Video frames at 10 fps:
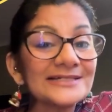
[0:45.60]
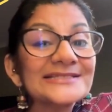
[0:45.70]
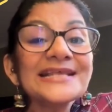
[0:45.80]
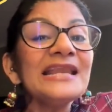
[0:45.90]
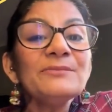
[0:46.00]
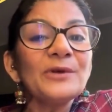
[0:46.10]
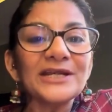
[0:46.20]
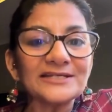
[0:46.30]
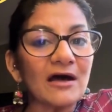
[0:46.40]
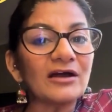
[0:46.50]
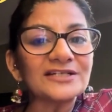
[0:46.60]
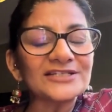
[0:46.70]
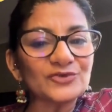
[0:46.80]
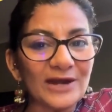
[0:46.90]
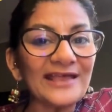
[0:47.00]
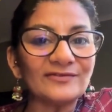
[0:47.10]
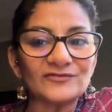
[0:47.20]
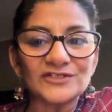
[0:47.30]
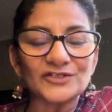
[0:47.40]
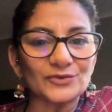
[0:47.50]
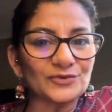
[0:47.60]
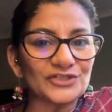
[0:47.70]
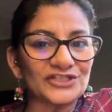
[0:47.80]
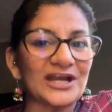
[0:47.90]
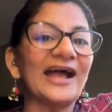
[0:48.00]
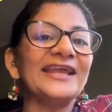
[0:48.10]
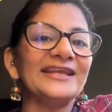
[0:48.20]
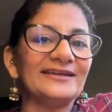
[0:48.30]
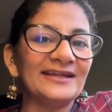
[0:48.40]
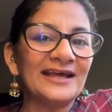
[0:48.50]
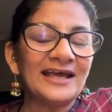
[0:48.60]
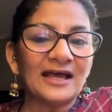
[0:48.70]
celebrate our strengths, to shine